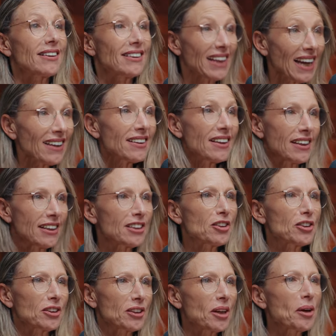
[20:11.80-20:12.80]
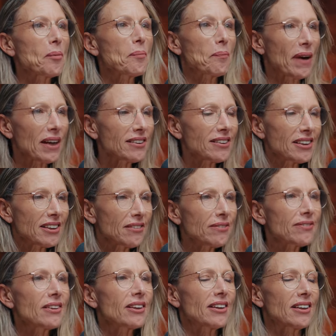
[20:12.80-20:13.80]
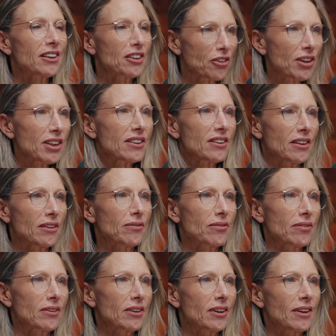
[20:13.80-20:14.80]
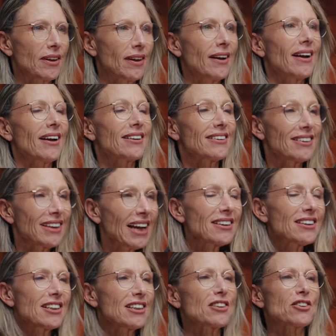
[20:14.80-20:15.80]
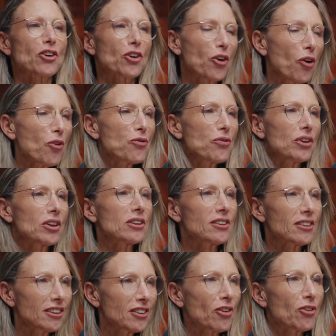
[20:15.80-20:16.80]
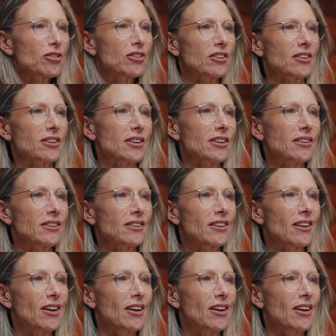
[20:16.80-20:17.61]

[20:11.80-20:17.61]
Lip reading: that is passive aggressive. And that is a covert narcissist